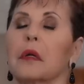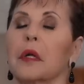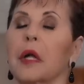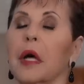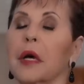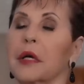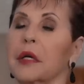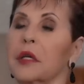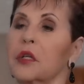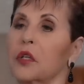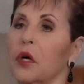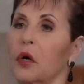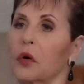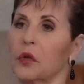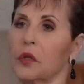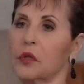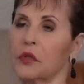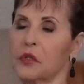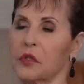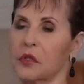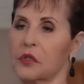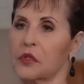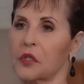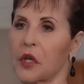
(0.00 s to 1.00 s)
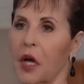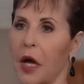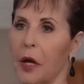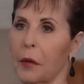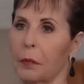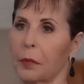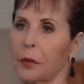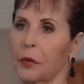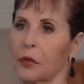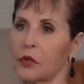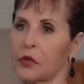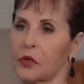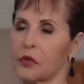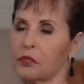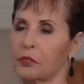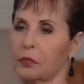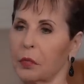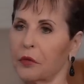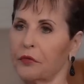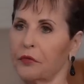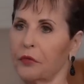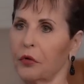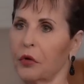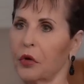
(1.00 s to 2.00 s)
like He told His disciples
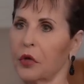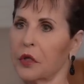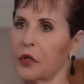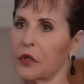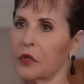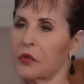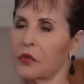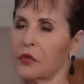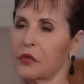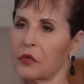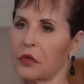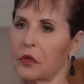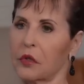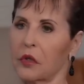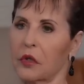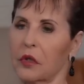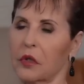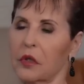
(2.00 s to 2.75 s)
before His